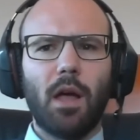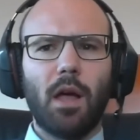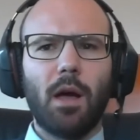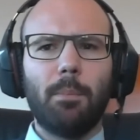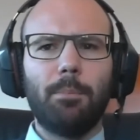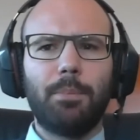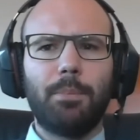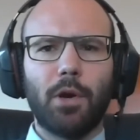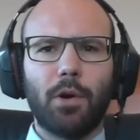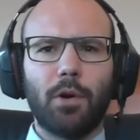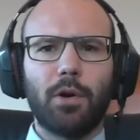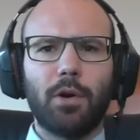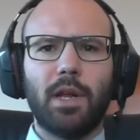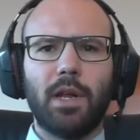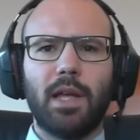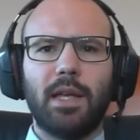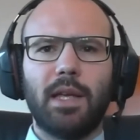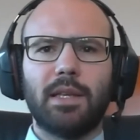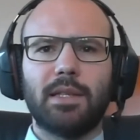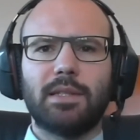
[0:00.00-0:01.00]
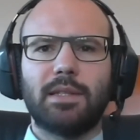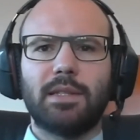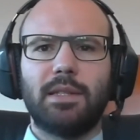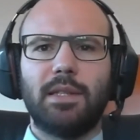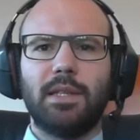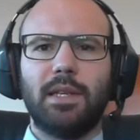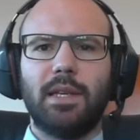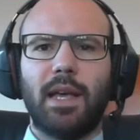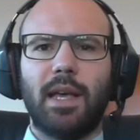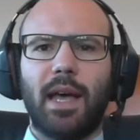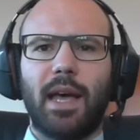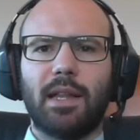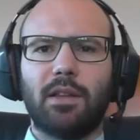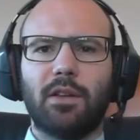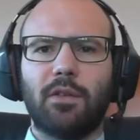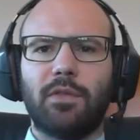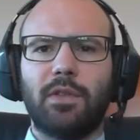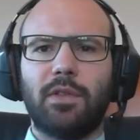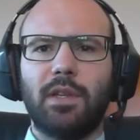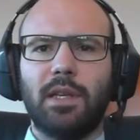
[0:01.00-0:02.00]
Björn is the head
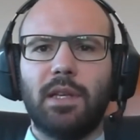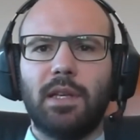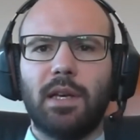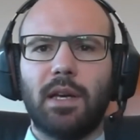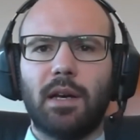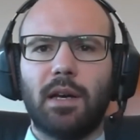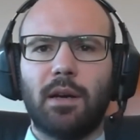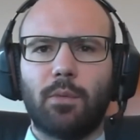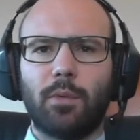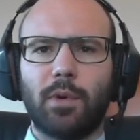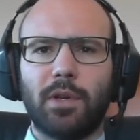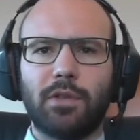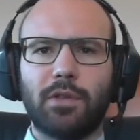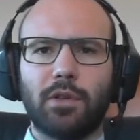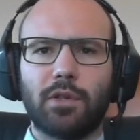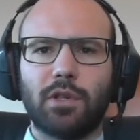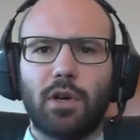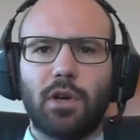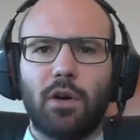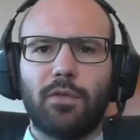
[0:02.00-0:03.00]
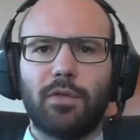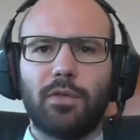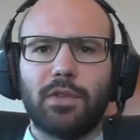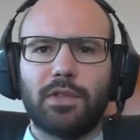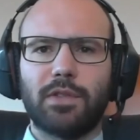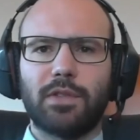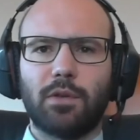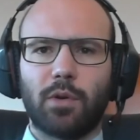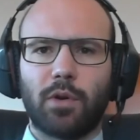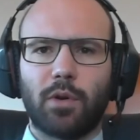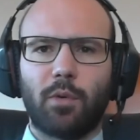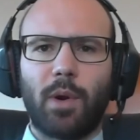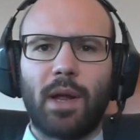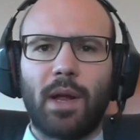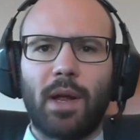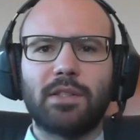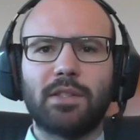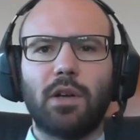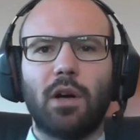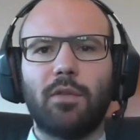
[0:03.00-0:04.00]
of the research office, or the
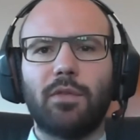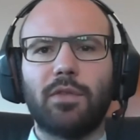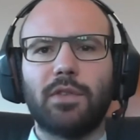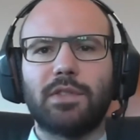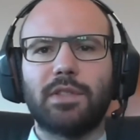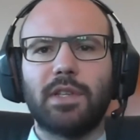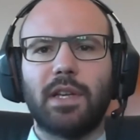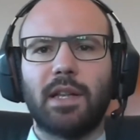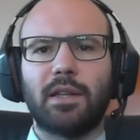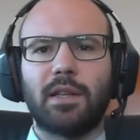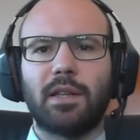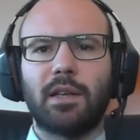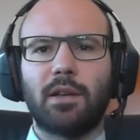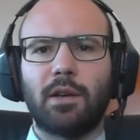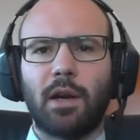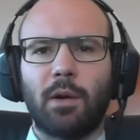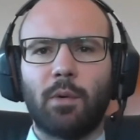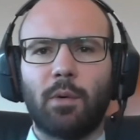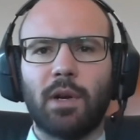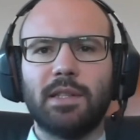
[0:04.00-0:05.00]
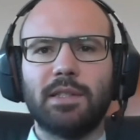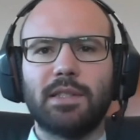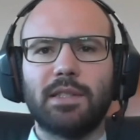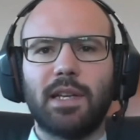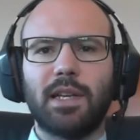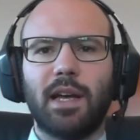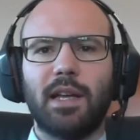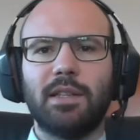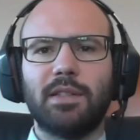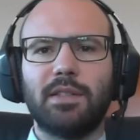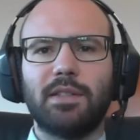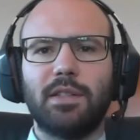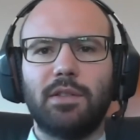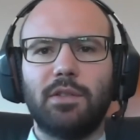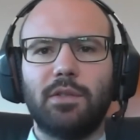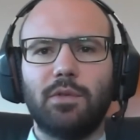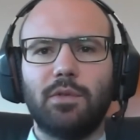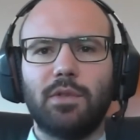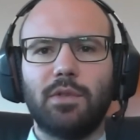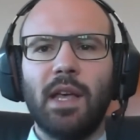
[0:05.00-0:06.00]
grants office, at Karolinska
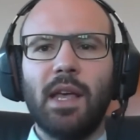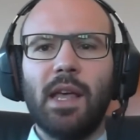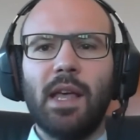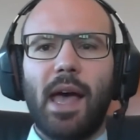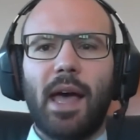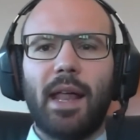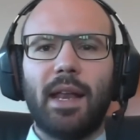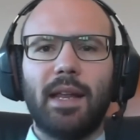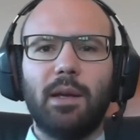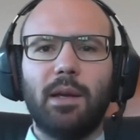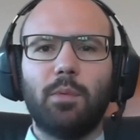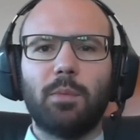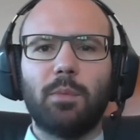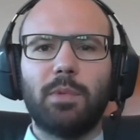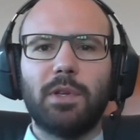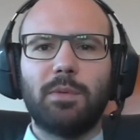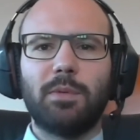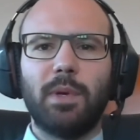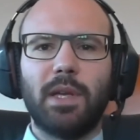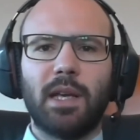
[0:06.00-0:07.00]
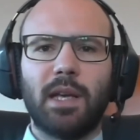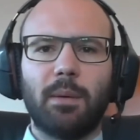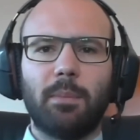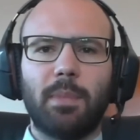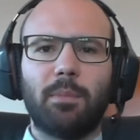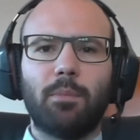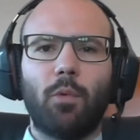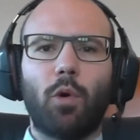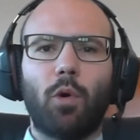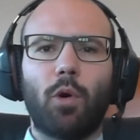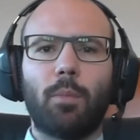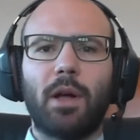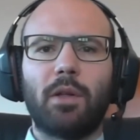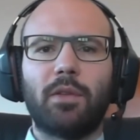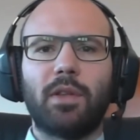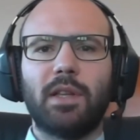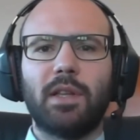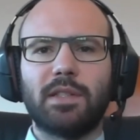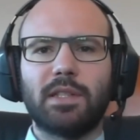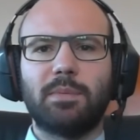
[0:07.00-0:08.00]
Institute, and he will be speaking a bit more
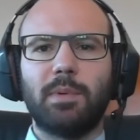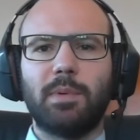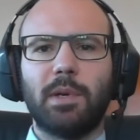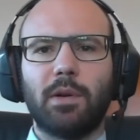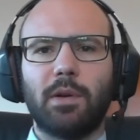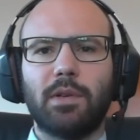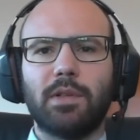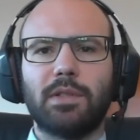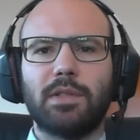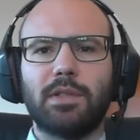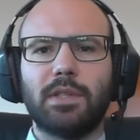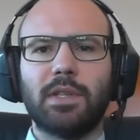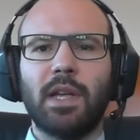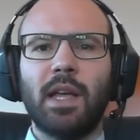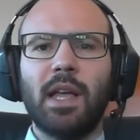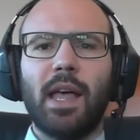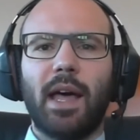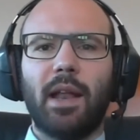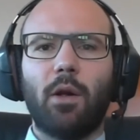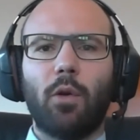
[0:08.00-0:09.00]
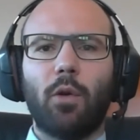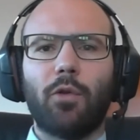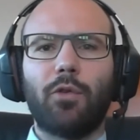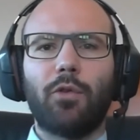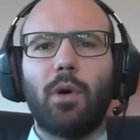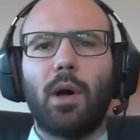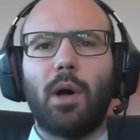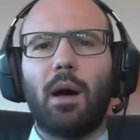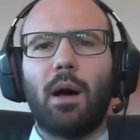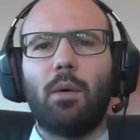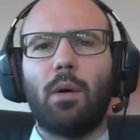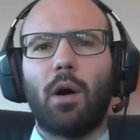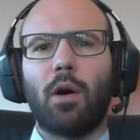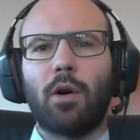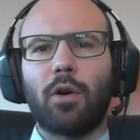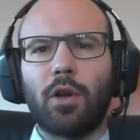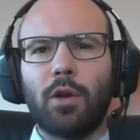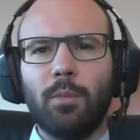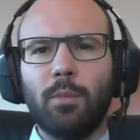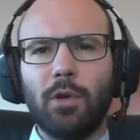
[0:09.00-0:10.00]
about his experiences, and also how
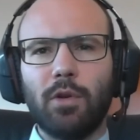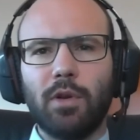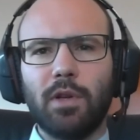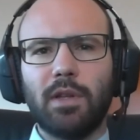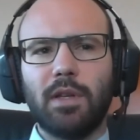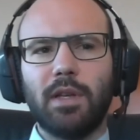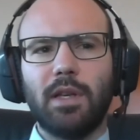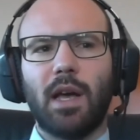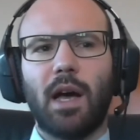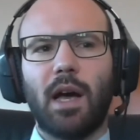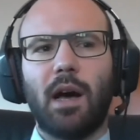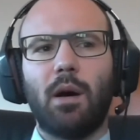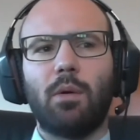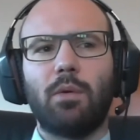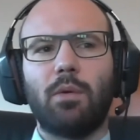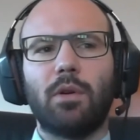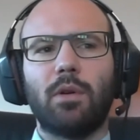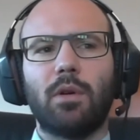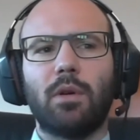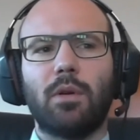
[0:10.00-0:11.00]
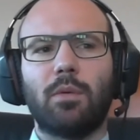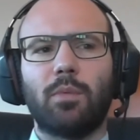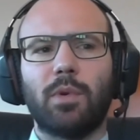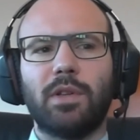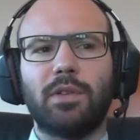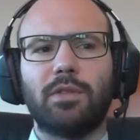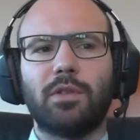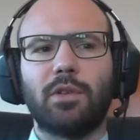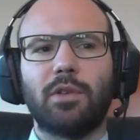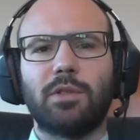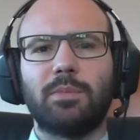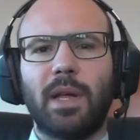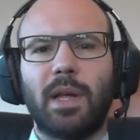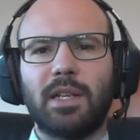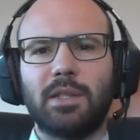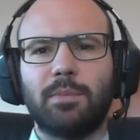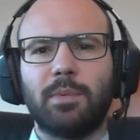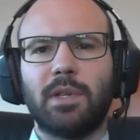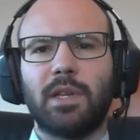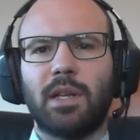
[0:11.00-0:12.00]
our community, how the research
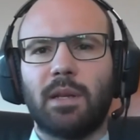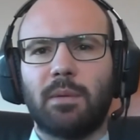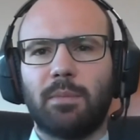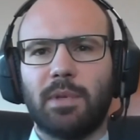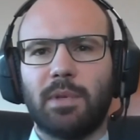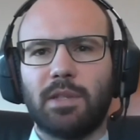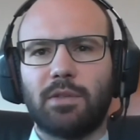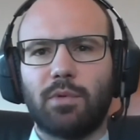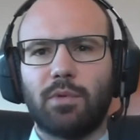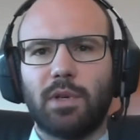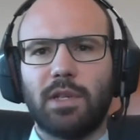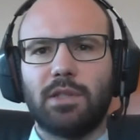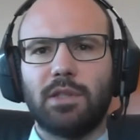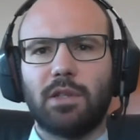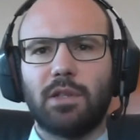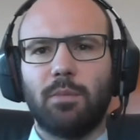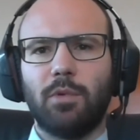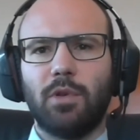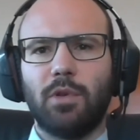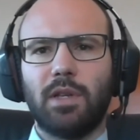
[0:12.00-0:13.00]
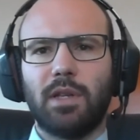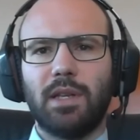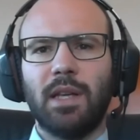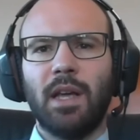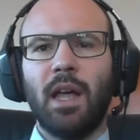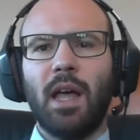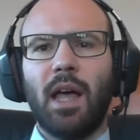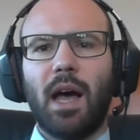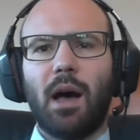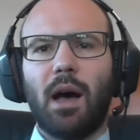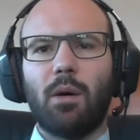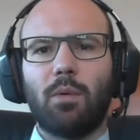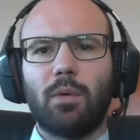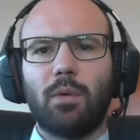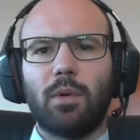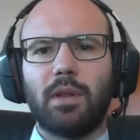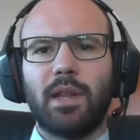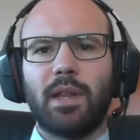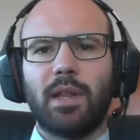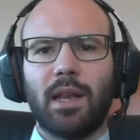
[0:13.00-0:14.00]
management and administration community, how
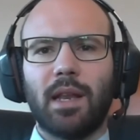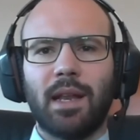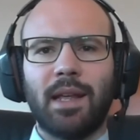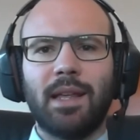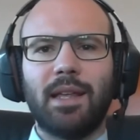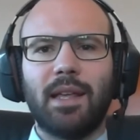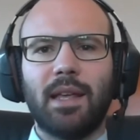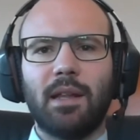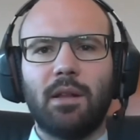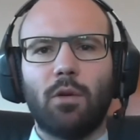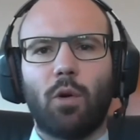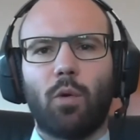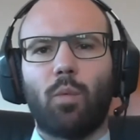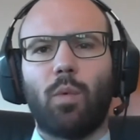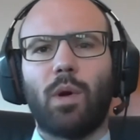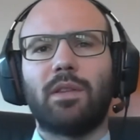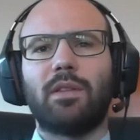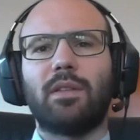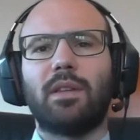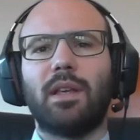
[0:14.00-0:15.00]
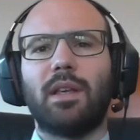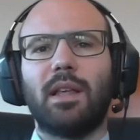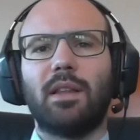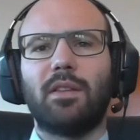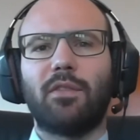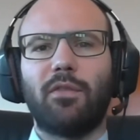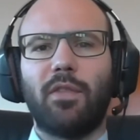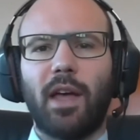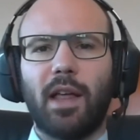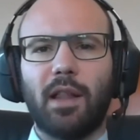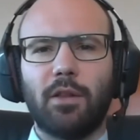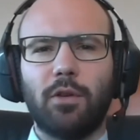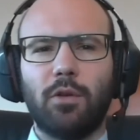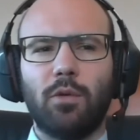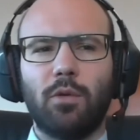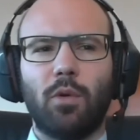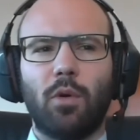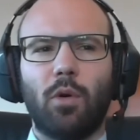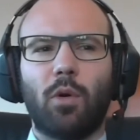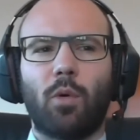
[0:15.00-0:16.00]
they link in, or what's his
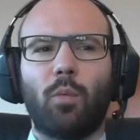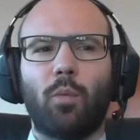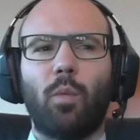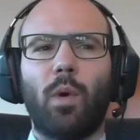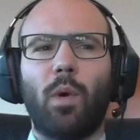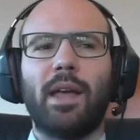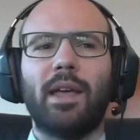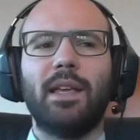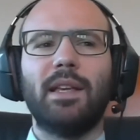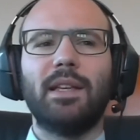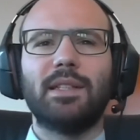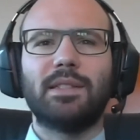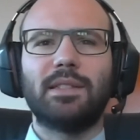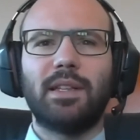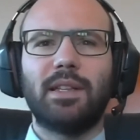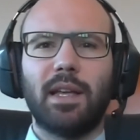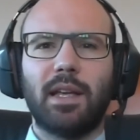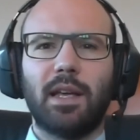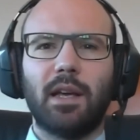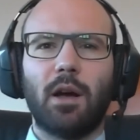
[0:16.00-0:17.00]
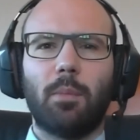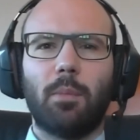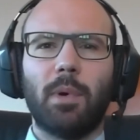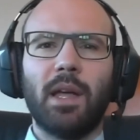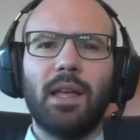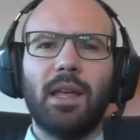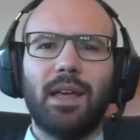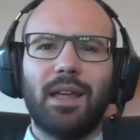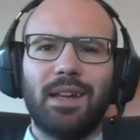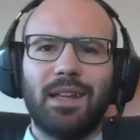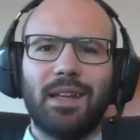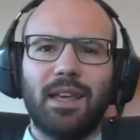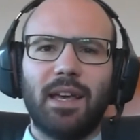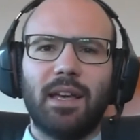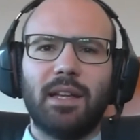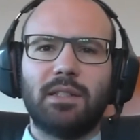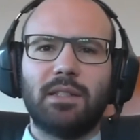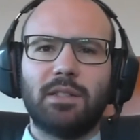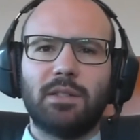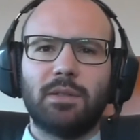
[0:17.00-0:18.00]
value, or why he is taking up an
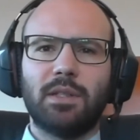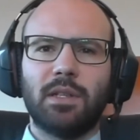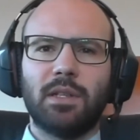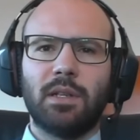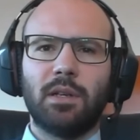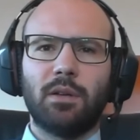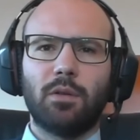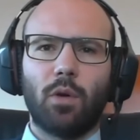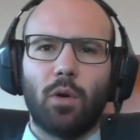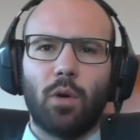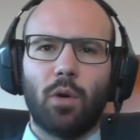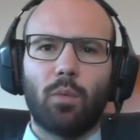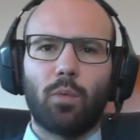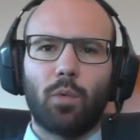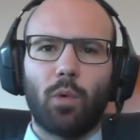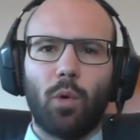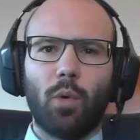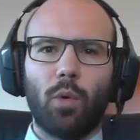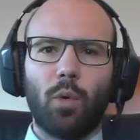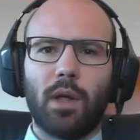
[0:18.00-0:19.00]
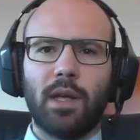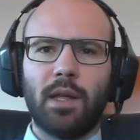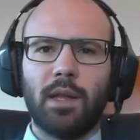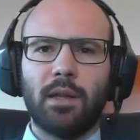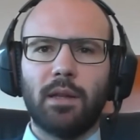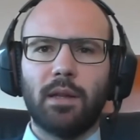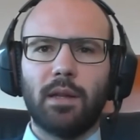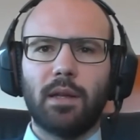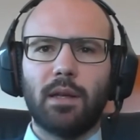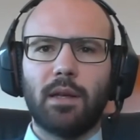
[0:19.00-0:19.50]
engaging role in